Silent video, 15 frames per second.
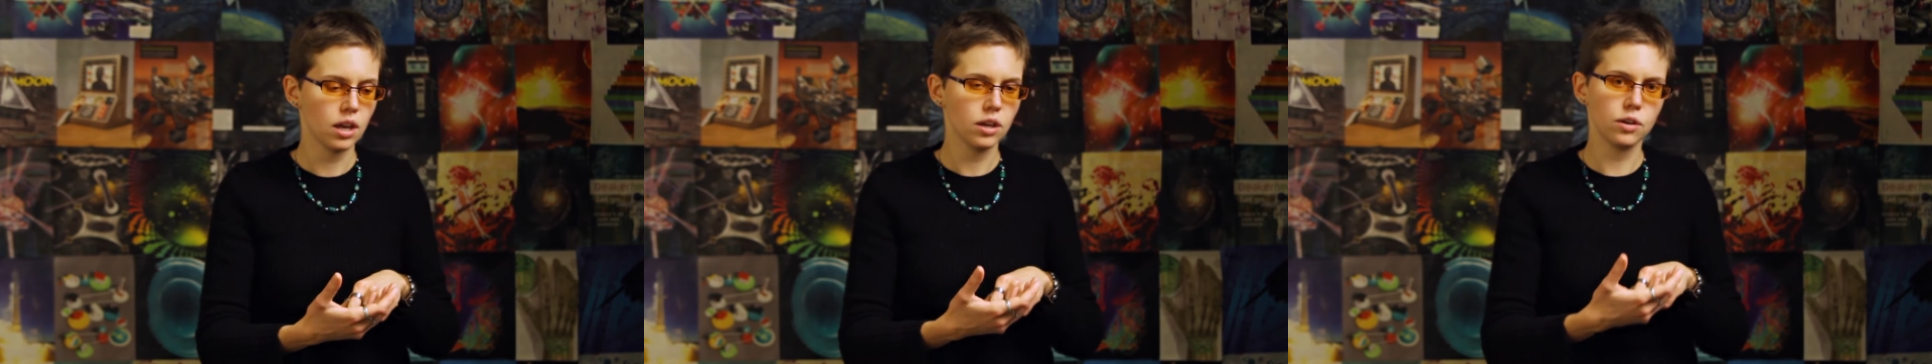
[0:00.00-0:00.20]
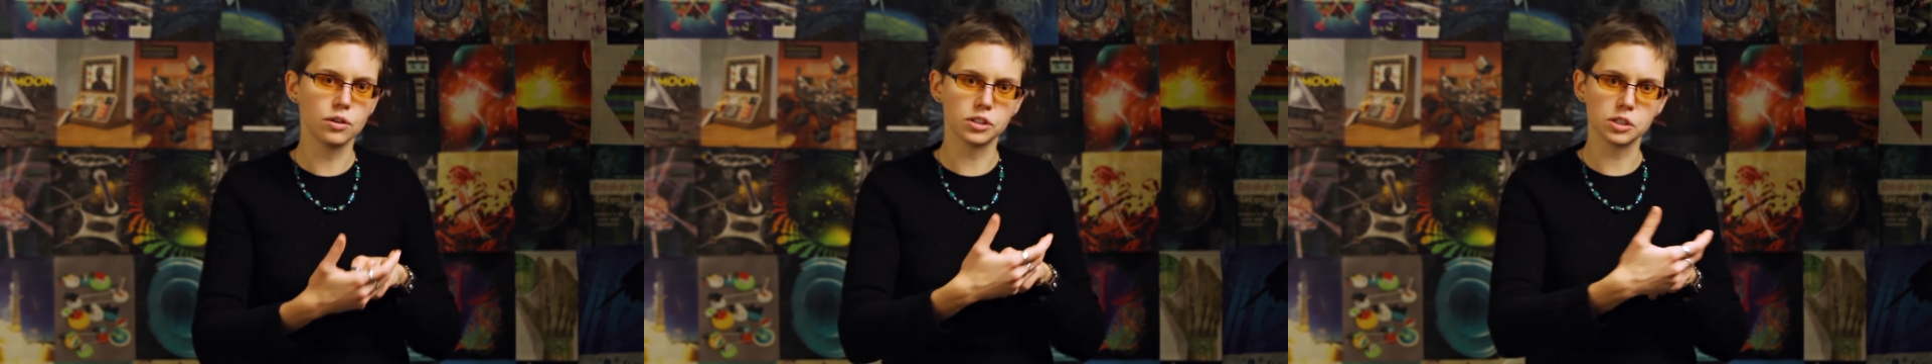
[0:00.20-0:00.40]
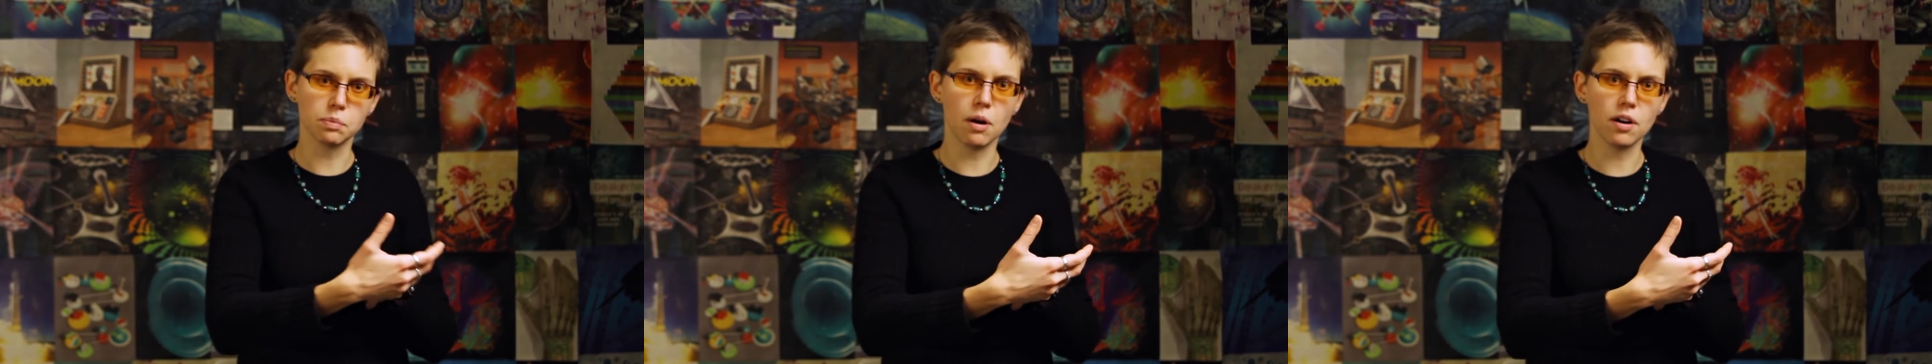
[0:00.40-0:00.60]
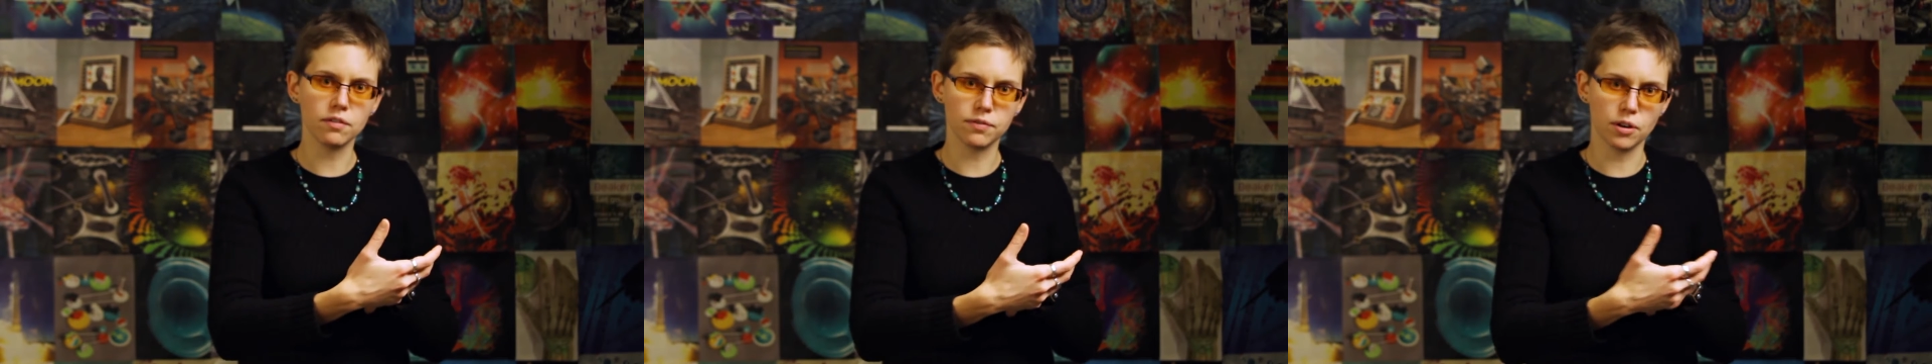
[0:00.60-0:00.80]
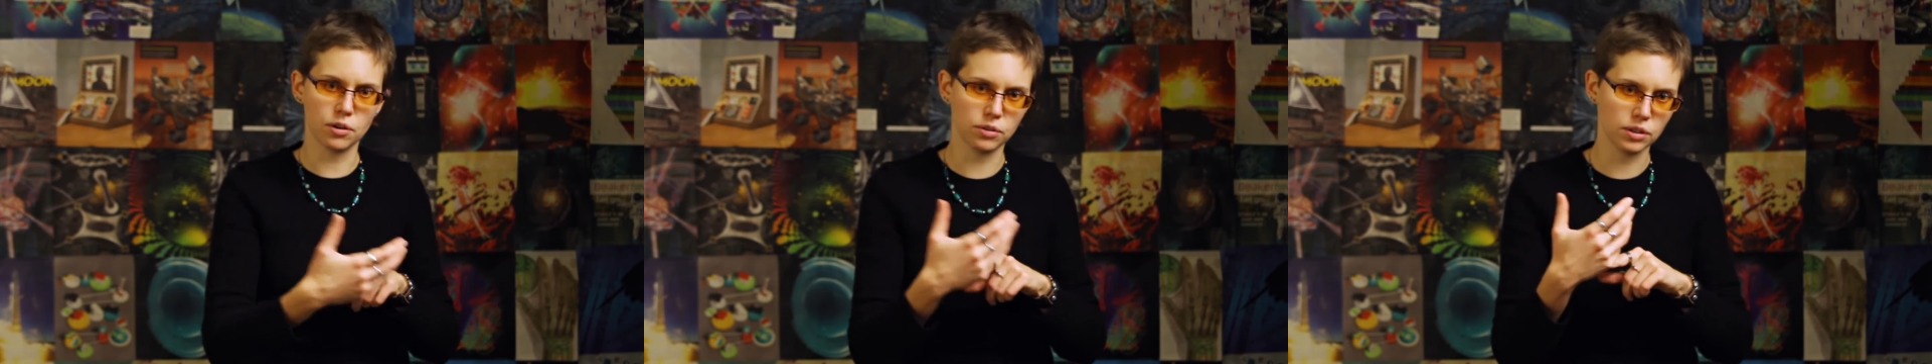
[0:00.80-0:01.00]
Your
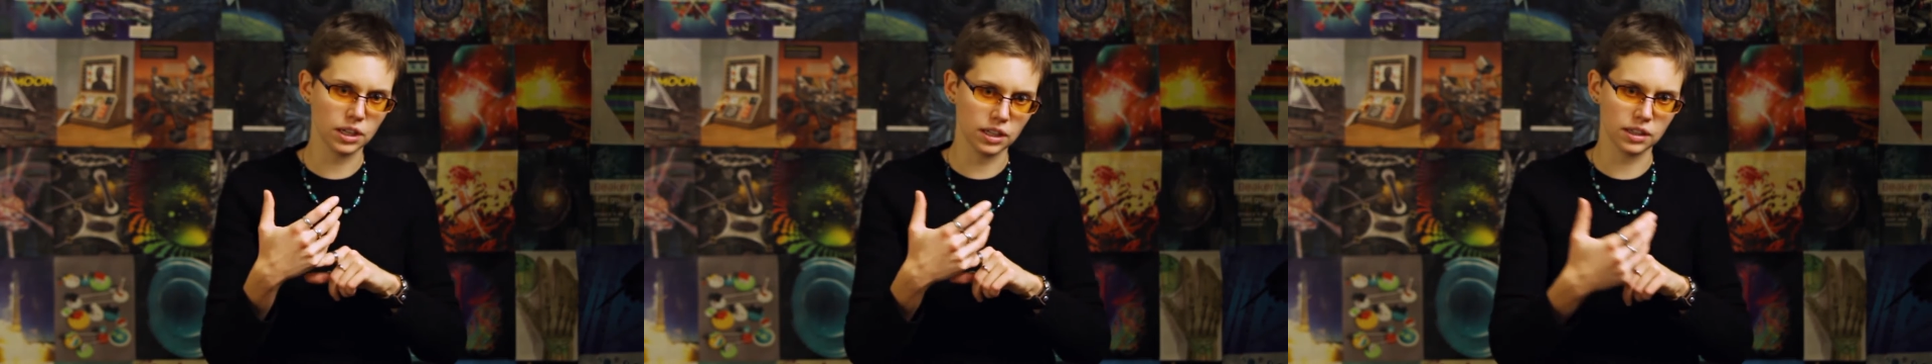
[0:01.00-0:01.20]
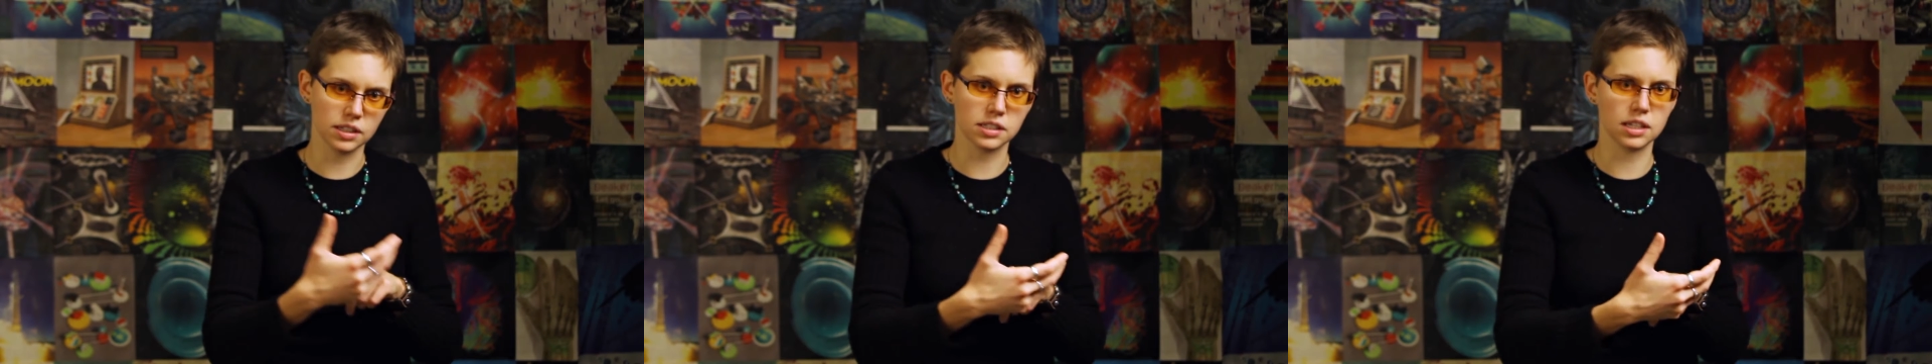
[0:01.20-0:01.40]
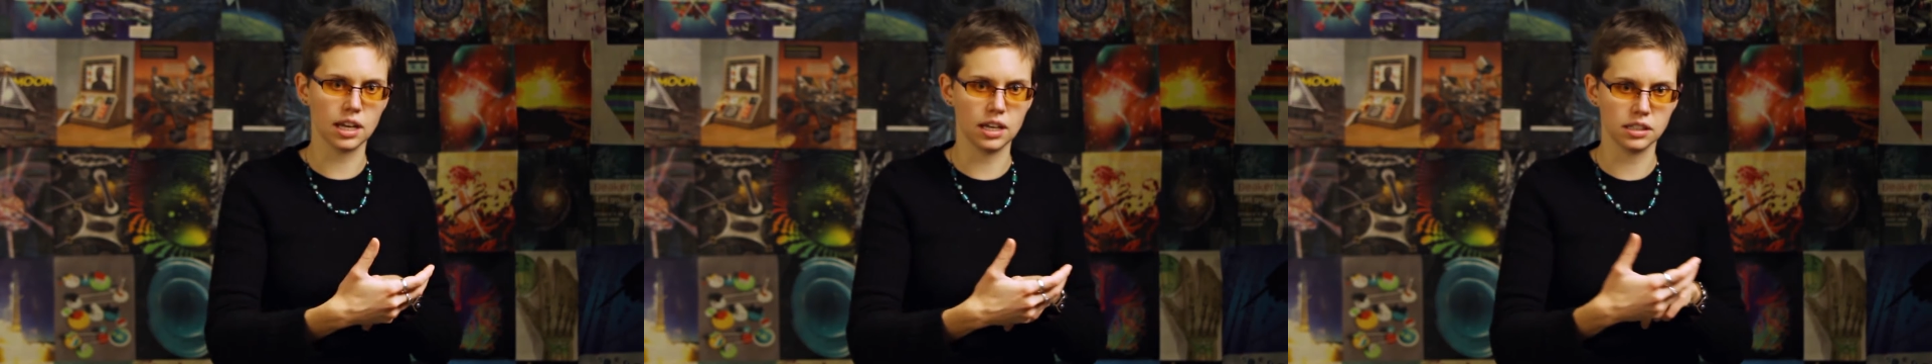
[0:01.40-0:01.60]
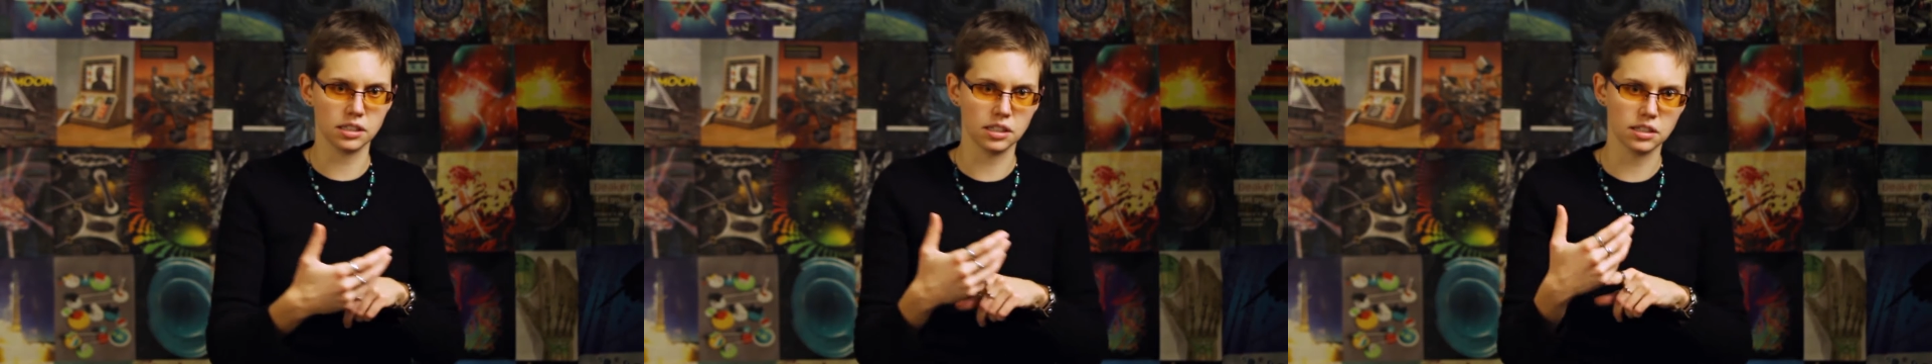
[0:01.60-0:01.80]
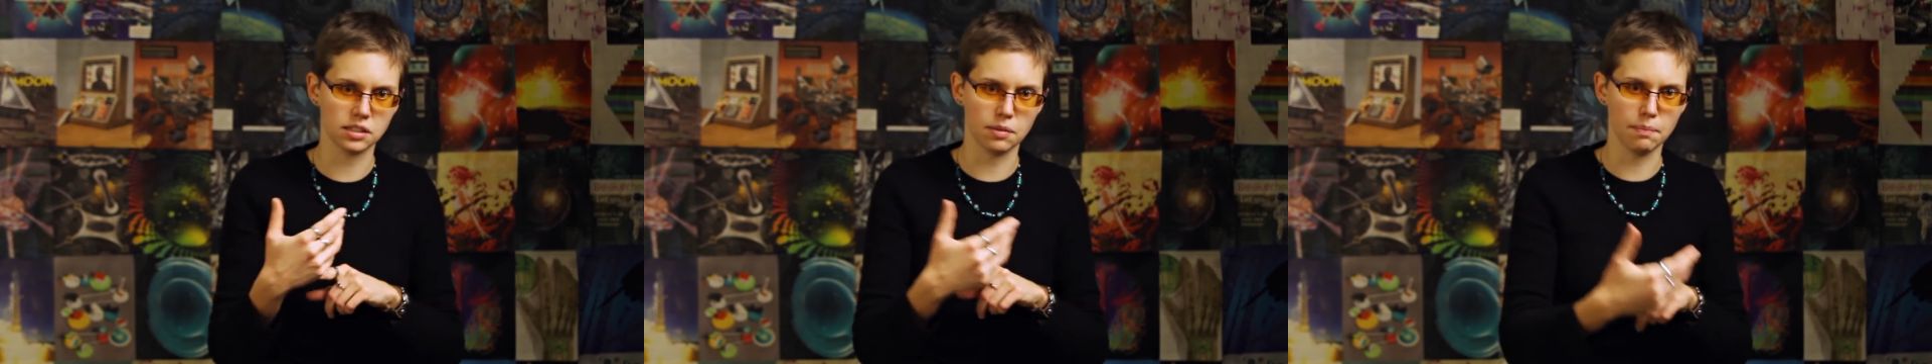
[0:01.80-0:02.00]
smartphone in this
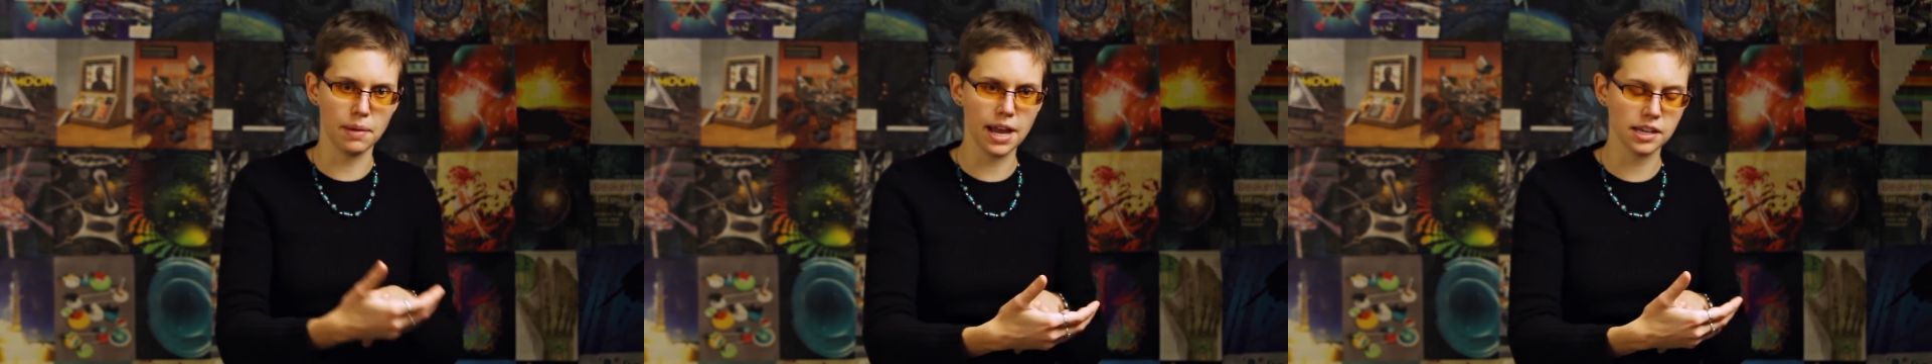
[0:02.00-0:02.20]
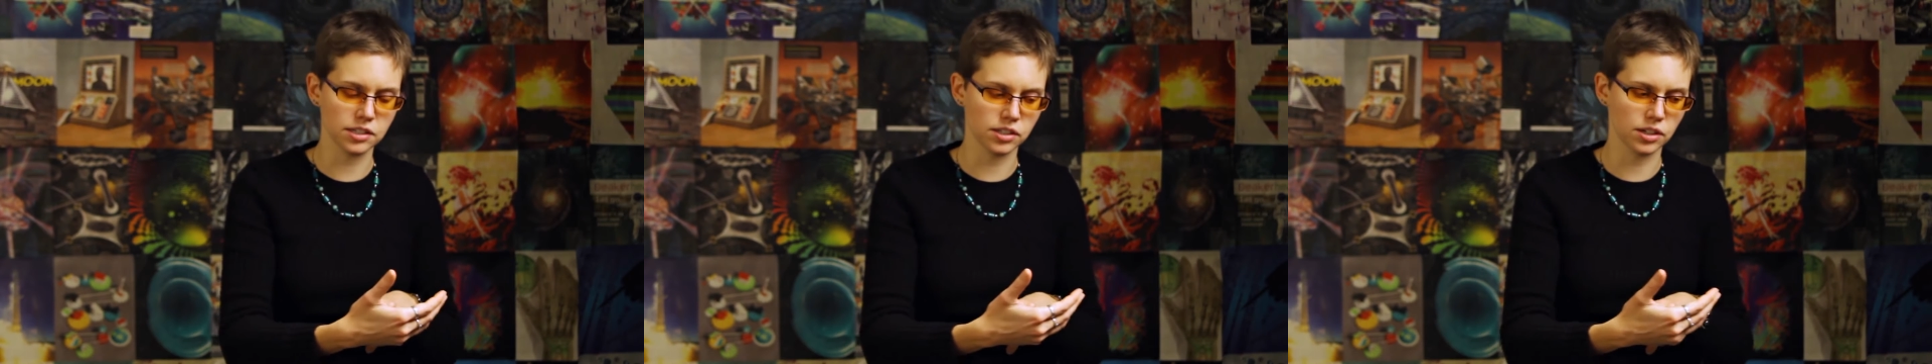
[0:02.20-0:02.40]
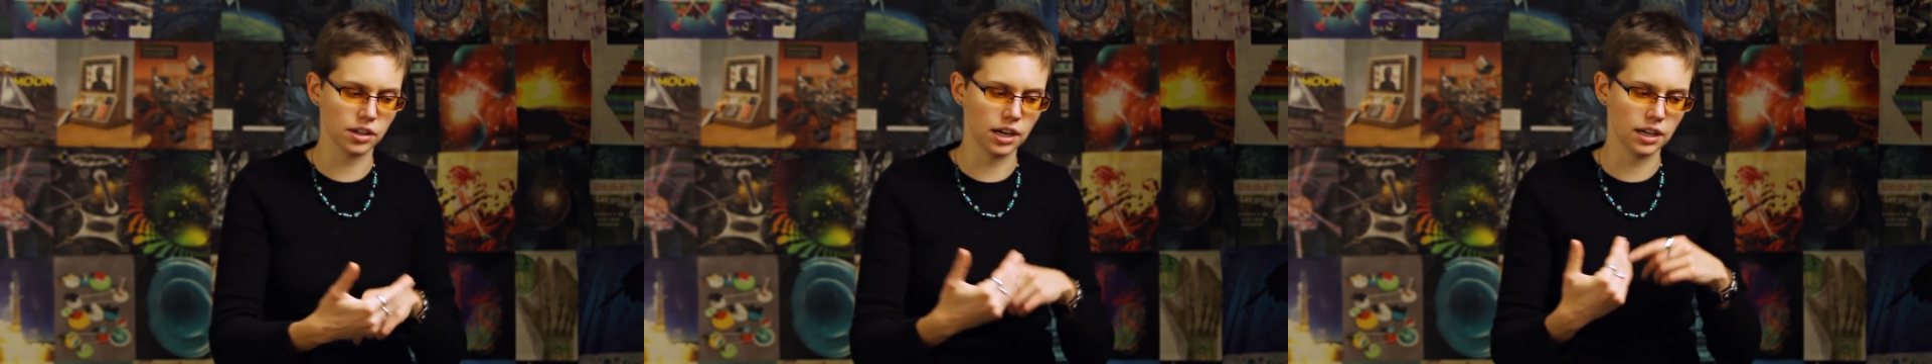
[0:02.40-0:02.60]
case is the master,